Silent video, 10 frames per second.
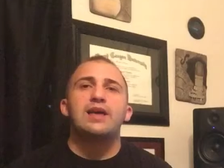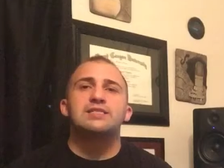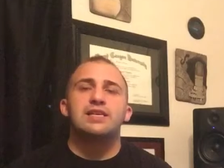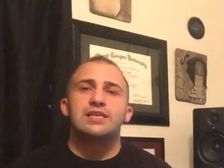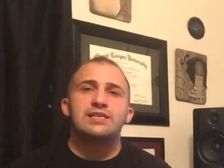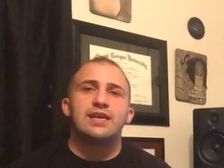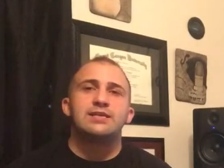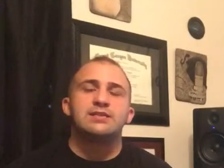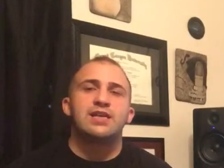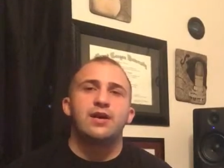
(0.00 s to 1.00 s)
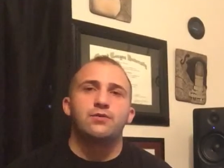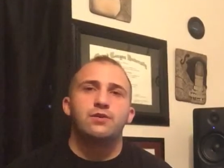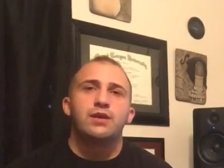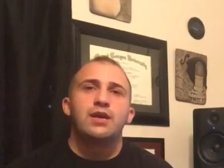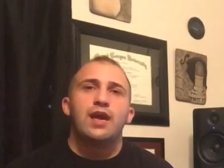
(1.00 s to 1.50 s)
isolated, deadened
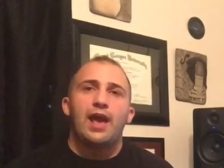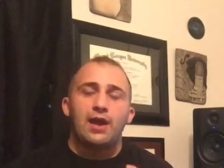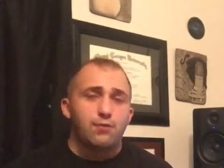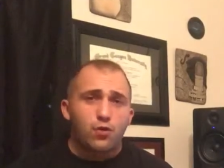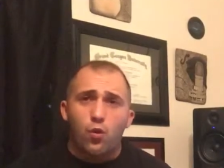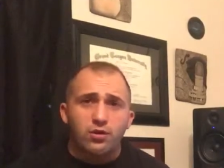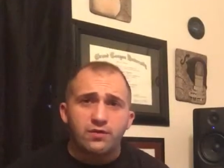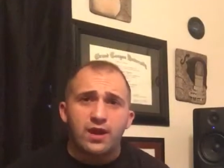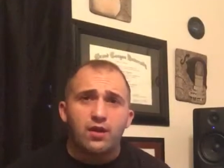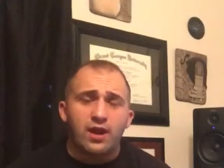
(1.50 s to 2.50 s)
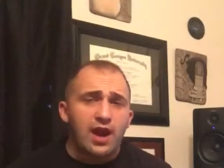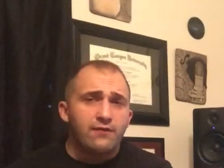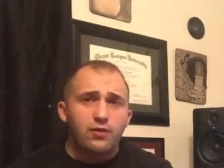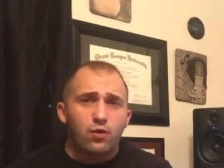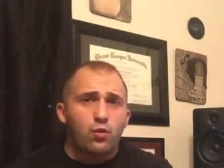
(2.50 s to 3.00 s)
sound, and record in there and
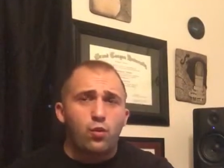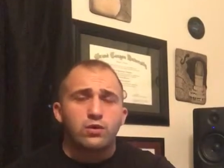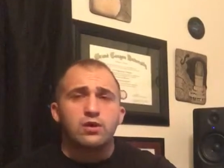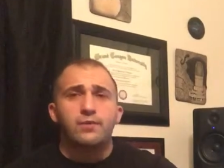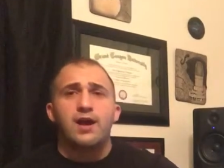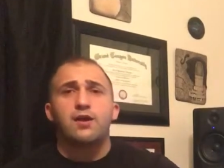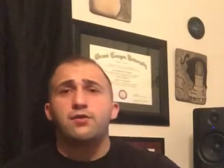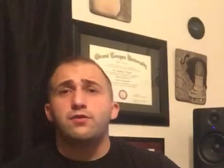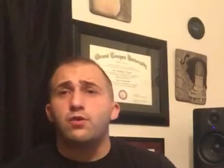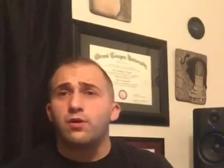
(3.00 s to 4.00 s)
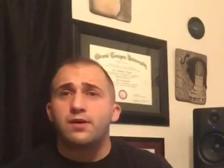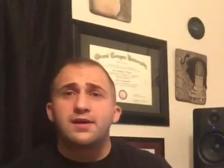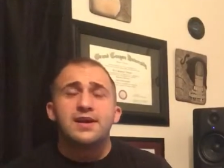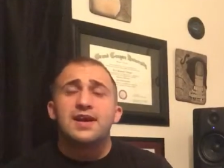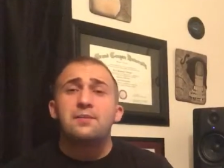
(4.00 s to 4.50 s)
have your cord coming out of the
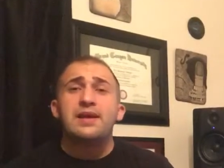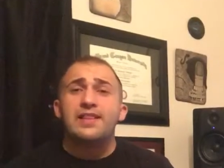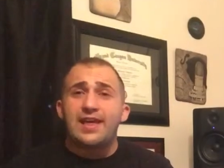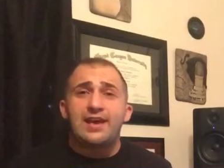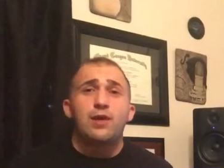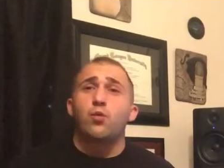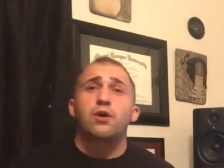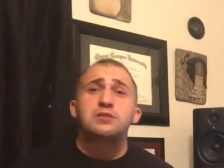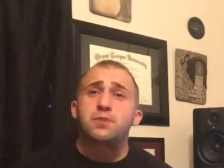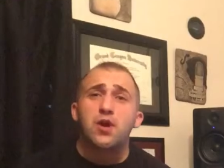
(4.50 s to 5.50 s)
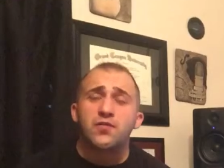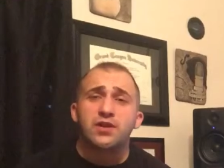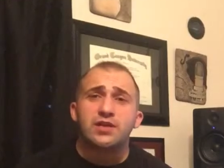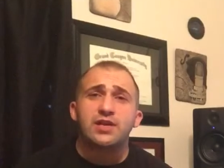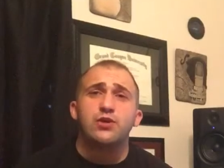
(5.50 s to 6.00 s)
door. I mean, it works
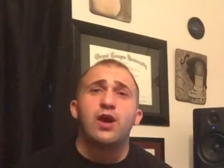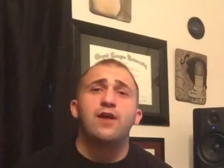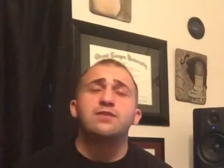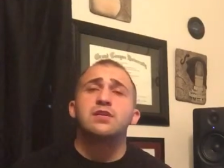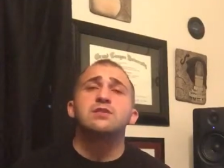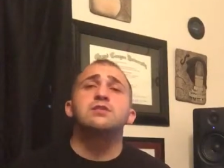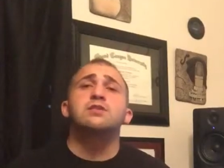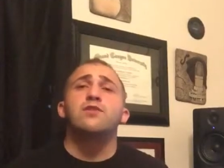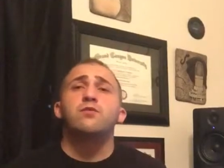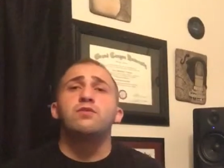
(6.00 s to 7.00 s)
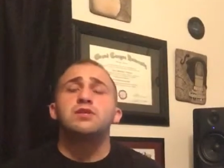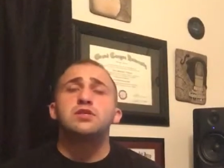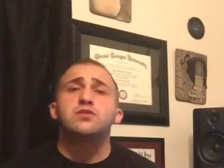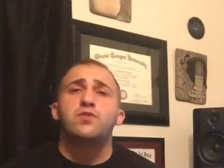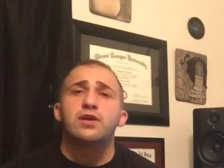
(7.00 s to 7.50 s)
perfectly. You have tons of stuff for
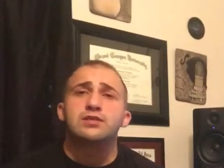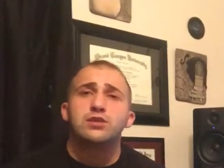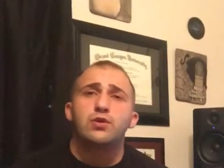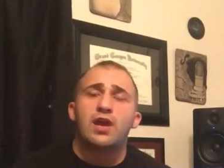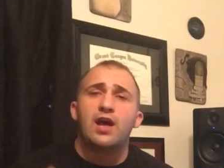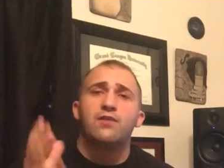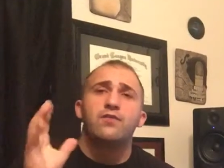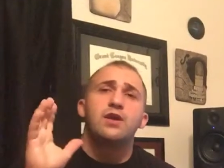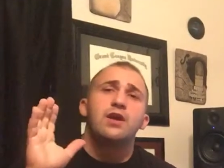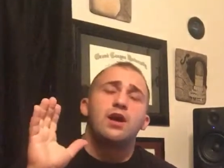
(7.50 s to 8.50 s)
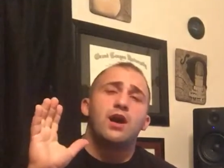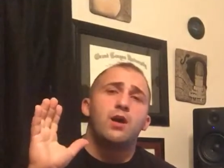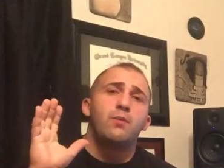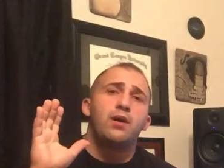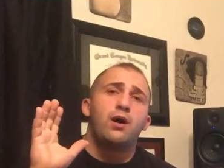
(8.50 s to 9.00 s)
musicians' friends that you can have
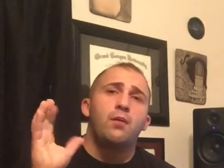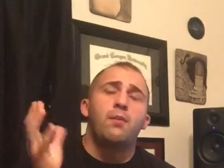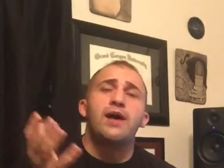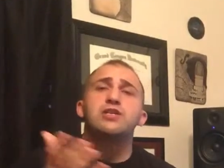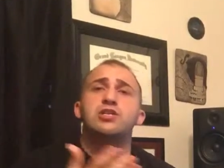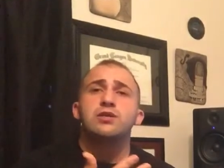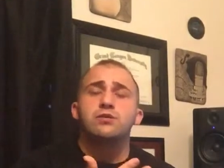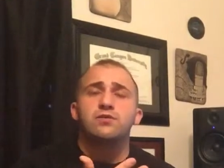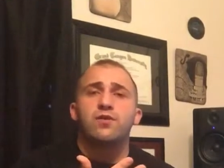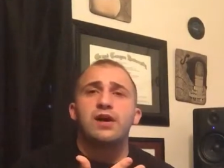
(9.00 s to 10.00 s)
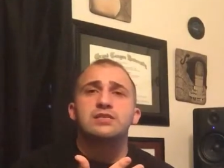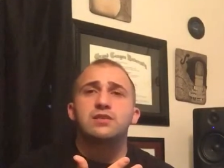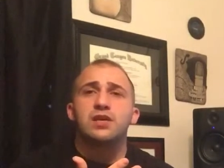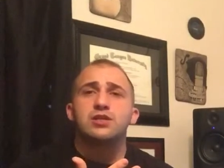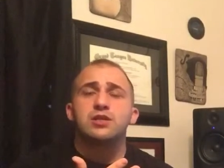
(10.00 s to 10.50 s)
a mic shield for
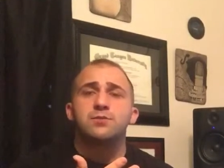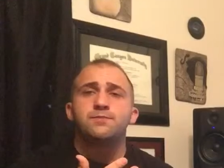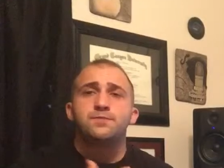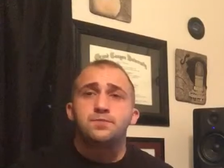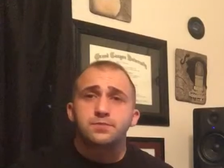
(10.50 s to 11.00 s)
isolation.